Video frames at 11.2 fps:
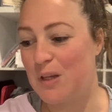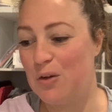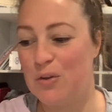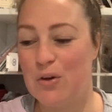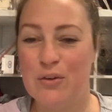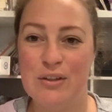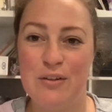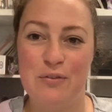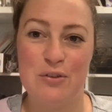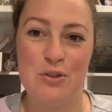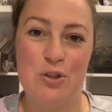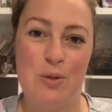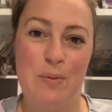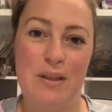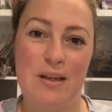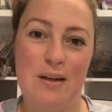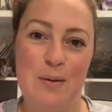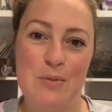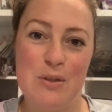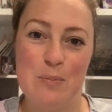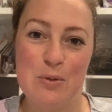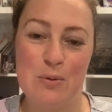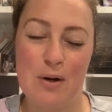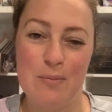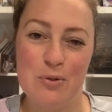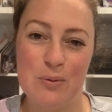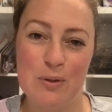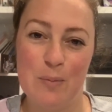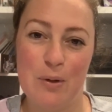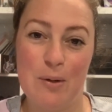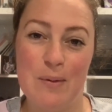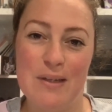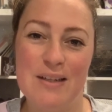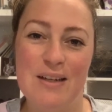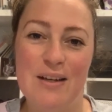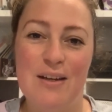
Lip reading: You're the only FlossTuber that I'm subscribed to at the moment.